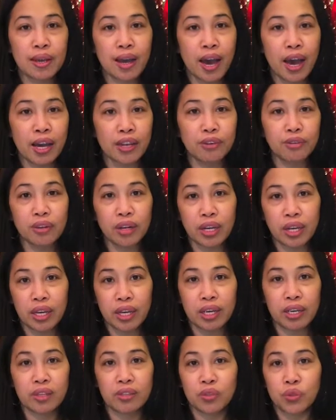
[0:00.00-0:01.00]
I don't
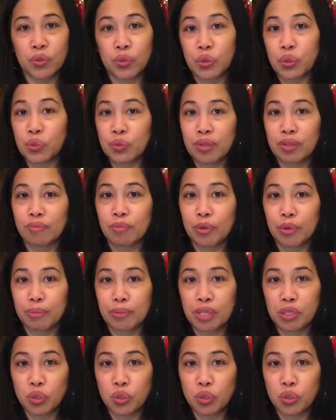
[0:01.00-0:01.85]
like too sweet for my